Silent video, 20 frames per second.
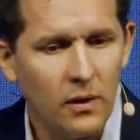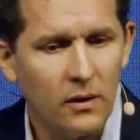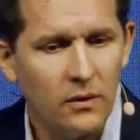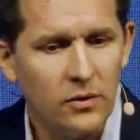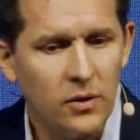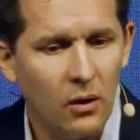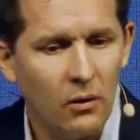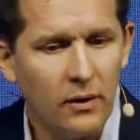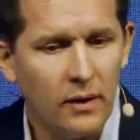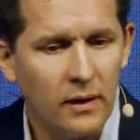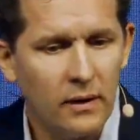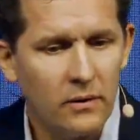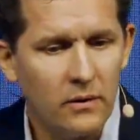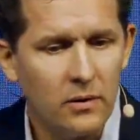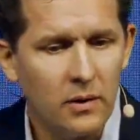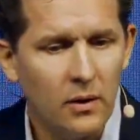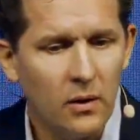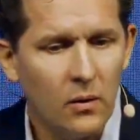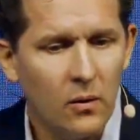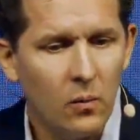tokens
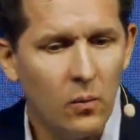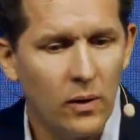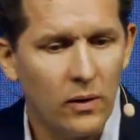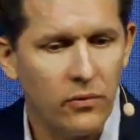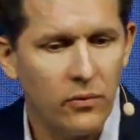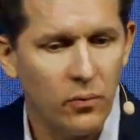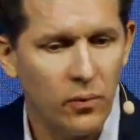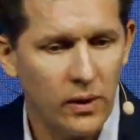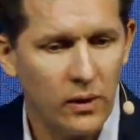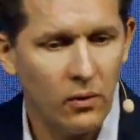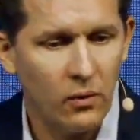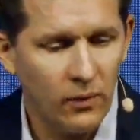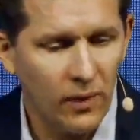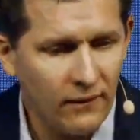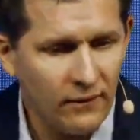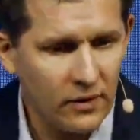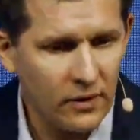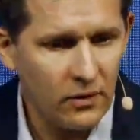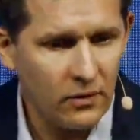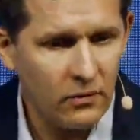with real
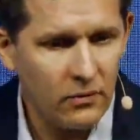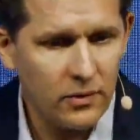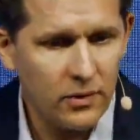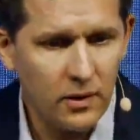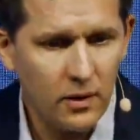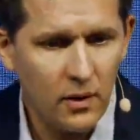revenues,